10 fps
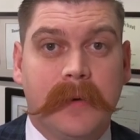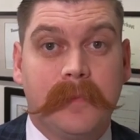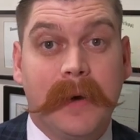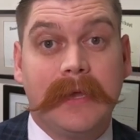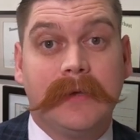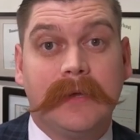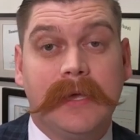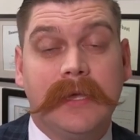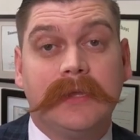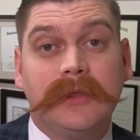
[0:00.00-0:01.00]
But
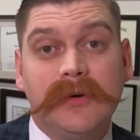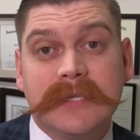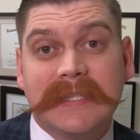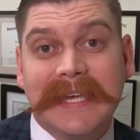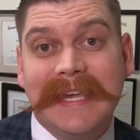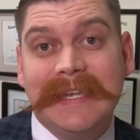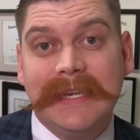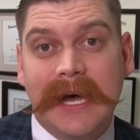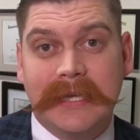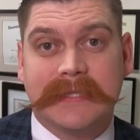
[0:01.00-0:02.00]
it looks like he
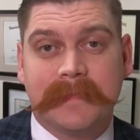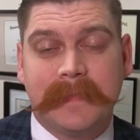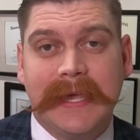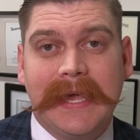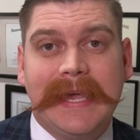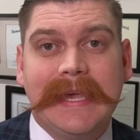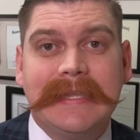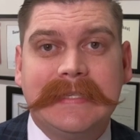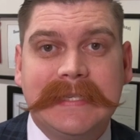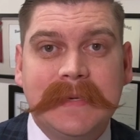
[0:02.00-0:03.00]
does. It
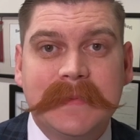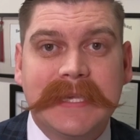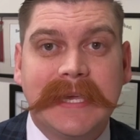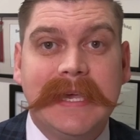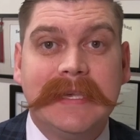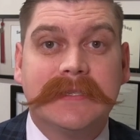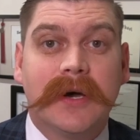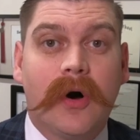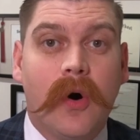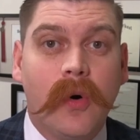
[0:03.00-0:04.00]
seems like he's
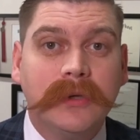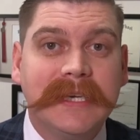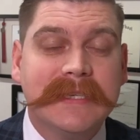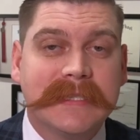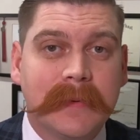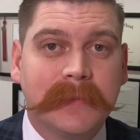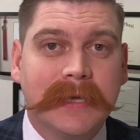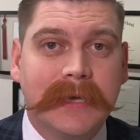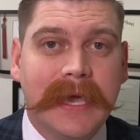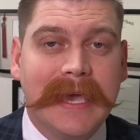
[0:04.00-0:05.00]
holding
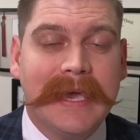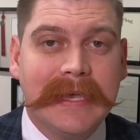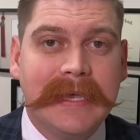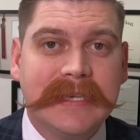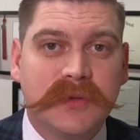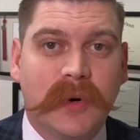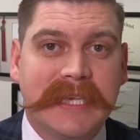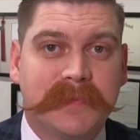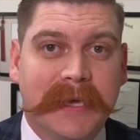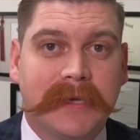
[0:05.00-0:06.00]
something in his
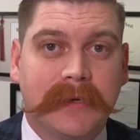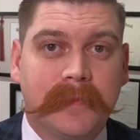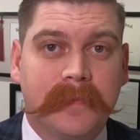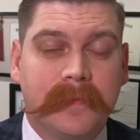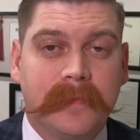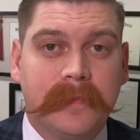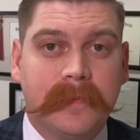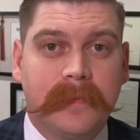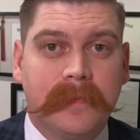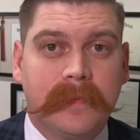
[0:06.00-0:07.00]
waistband,
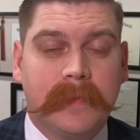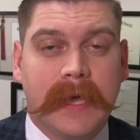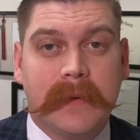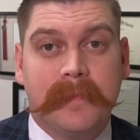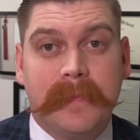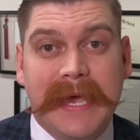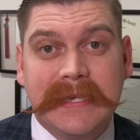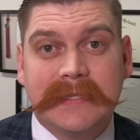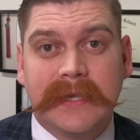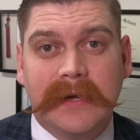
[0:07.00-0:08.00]
and
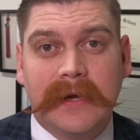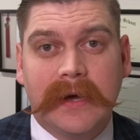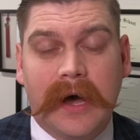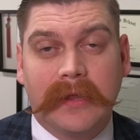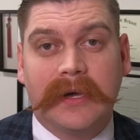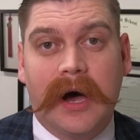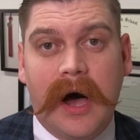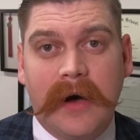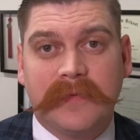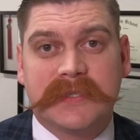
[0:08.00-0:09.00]
based on the
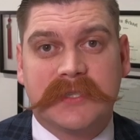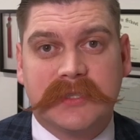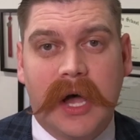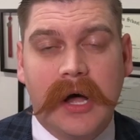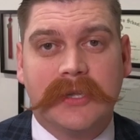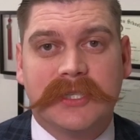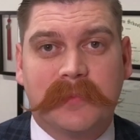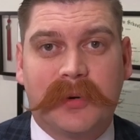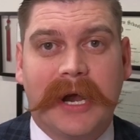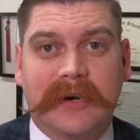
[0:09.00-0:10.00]
officer's knowledge and
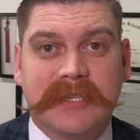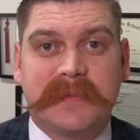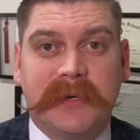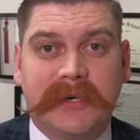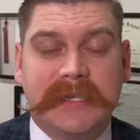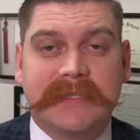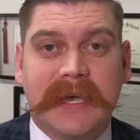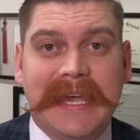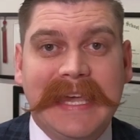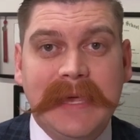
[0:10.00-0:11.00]
prior experience,
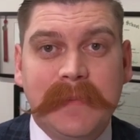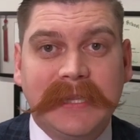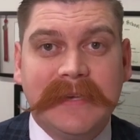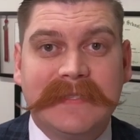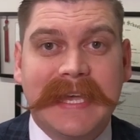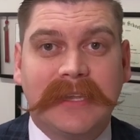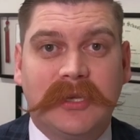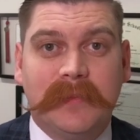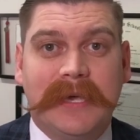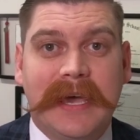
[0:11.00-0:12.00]
he believes that
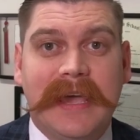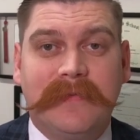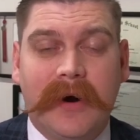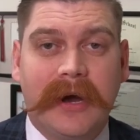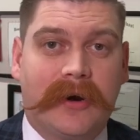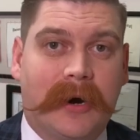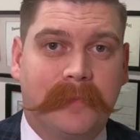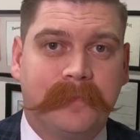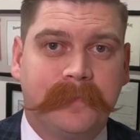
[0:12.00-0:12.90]
to be a firearm.